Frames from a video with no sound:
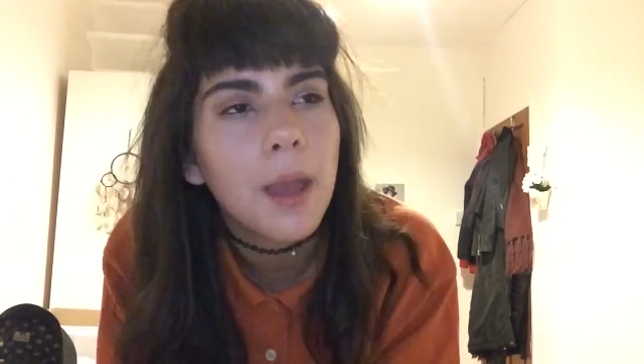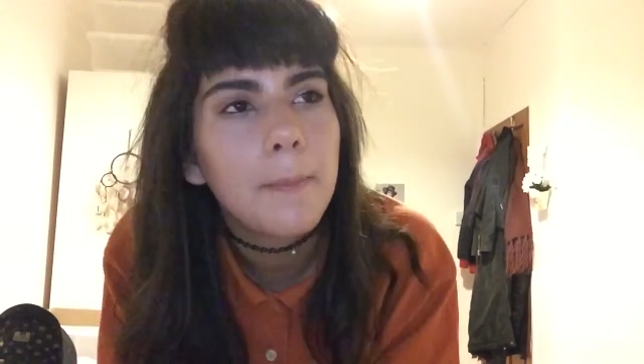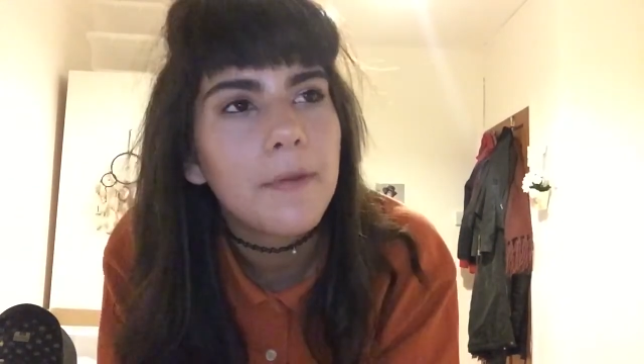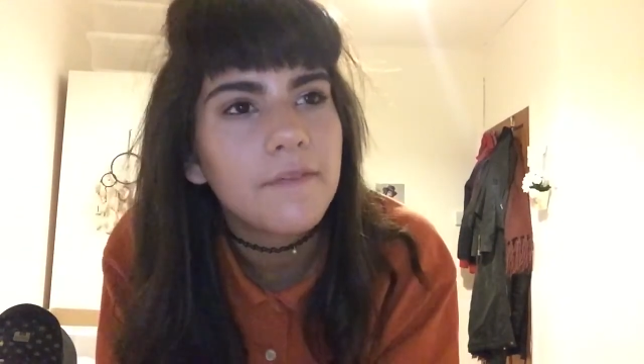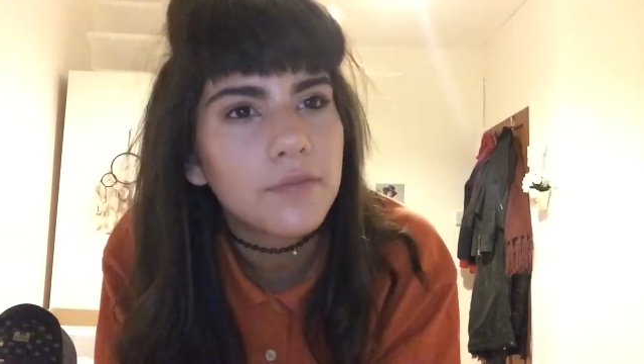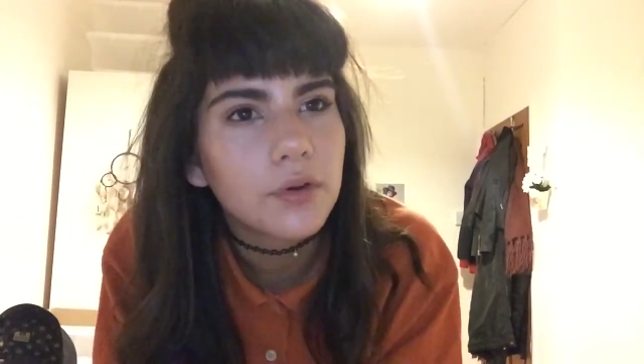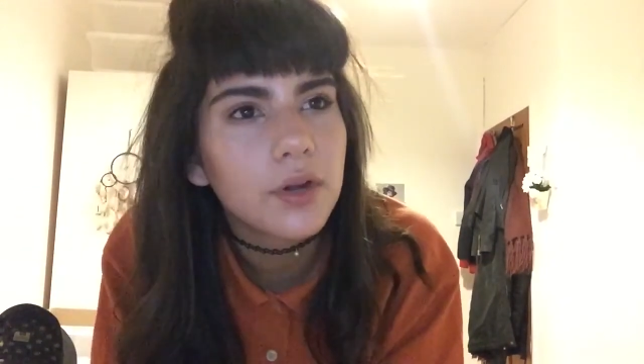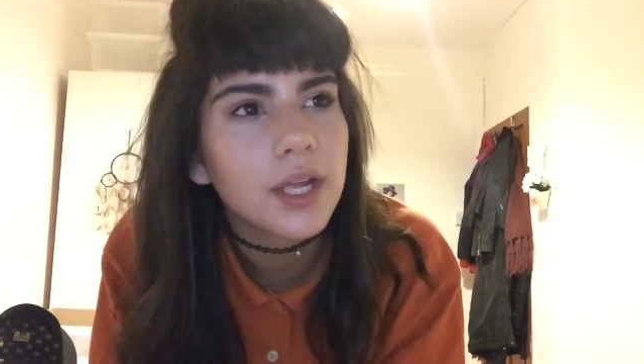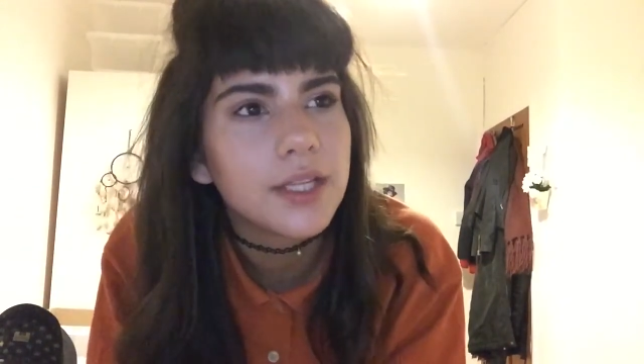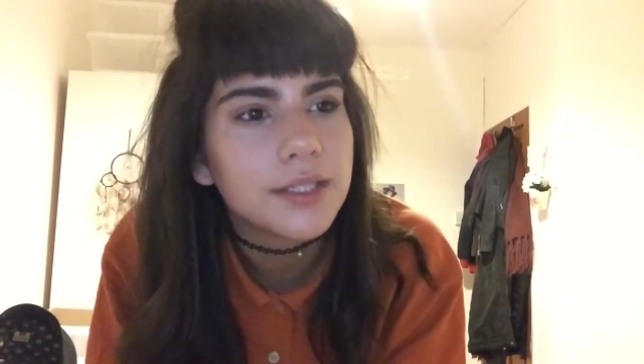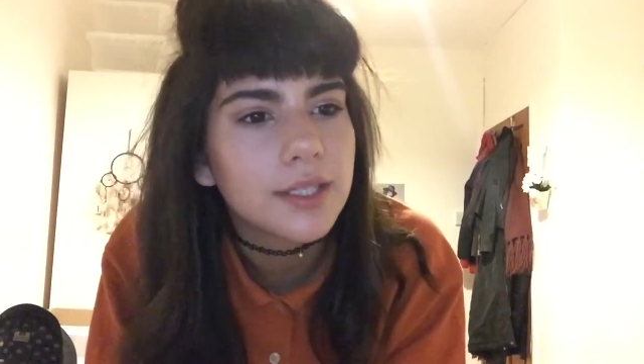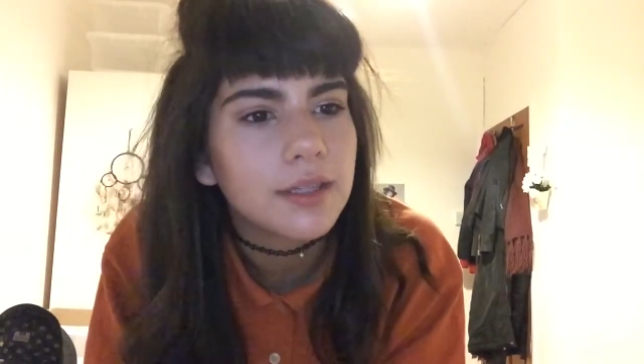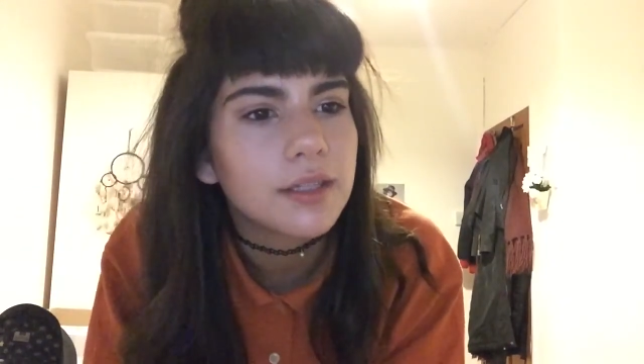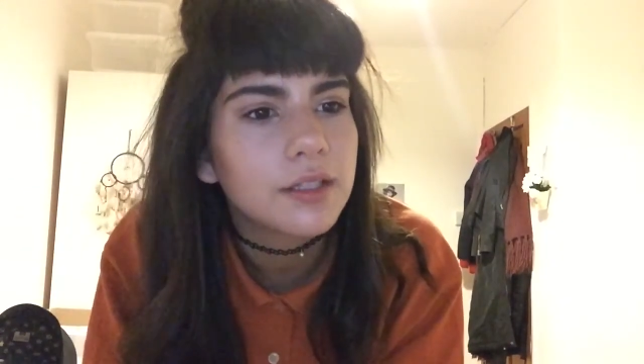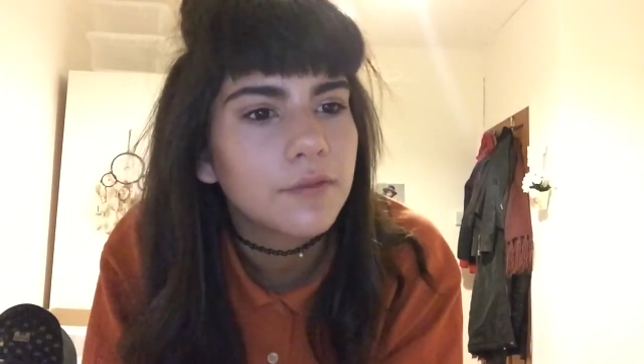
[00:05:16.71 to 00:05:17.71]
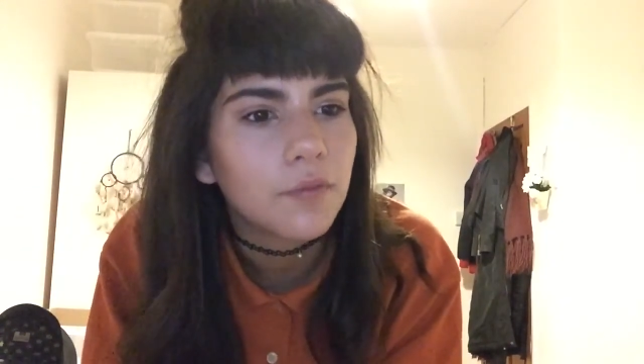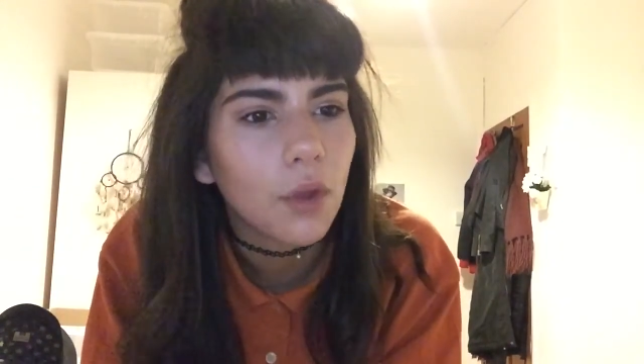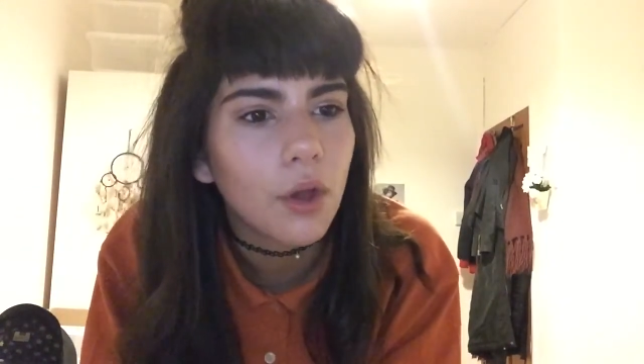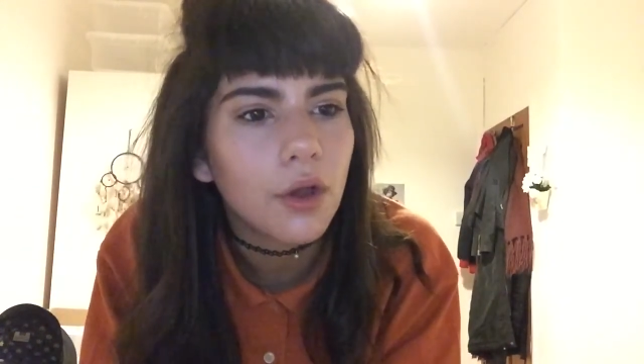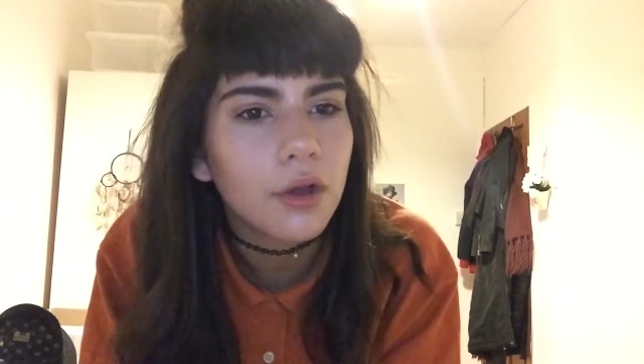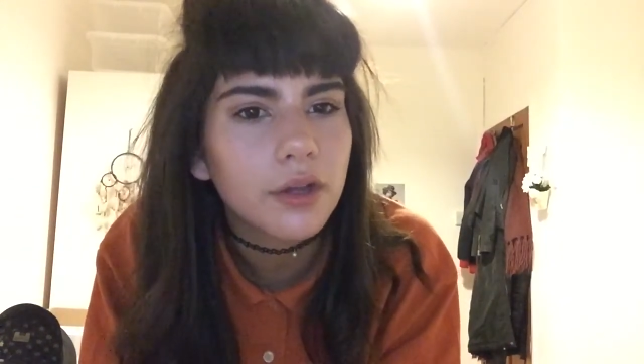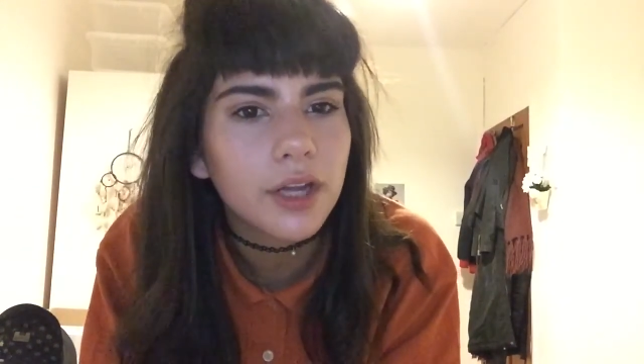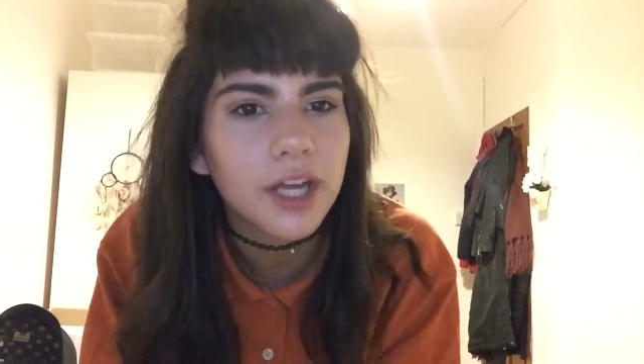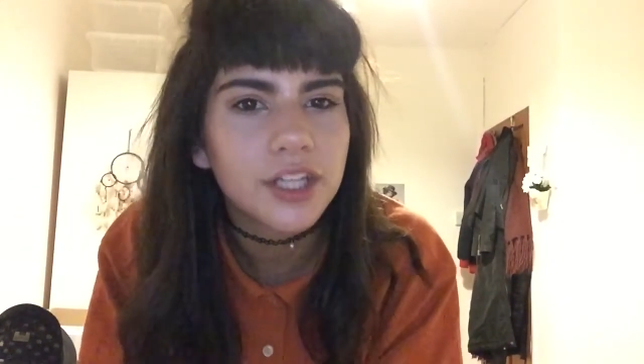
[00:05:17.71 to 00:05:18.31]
before ending this vlog,